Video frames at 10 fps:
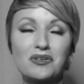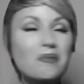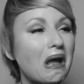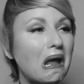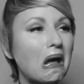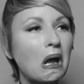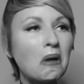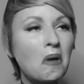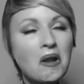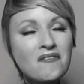I don't
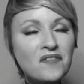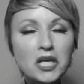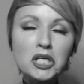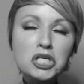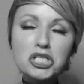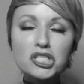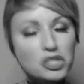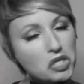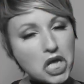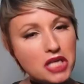wanna fucking do
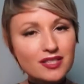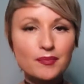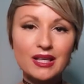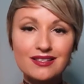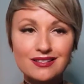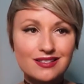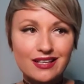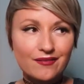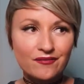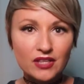this, because it's
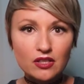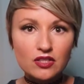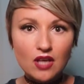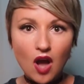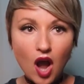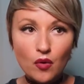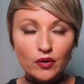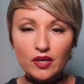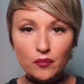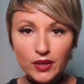feels awkward
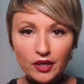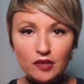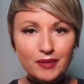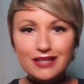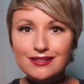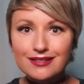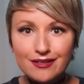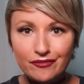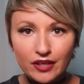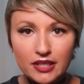and weird because it's
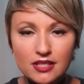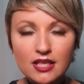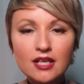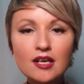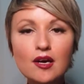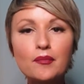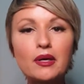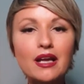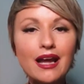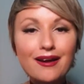different. But
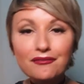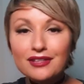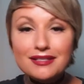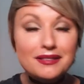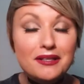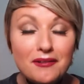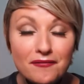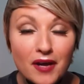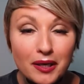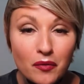every single
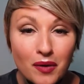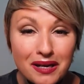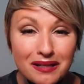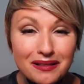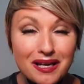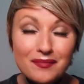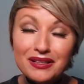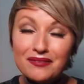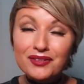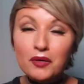fucking one of them, and
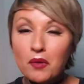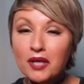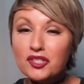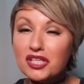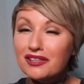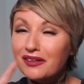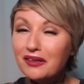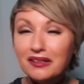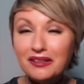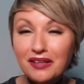if they're watching, they're
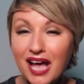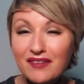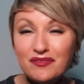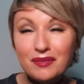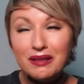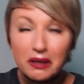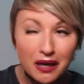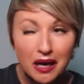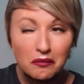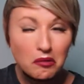gonna laugh and be like,
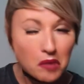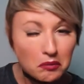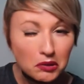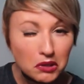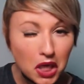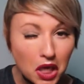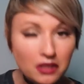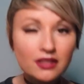I remember that.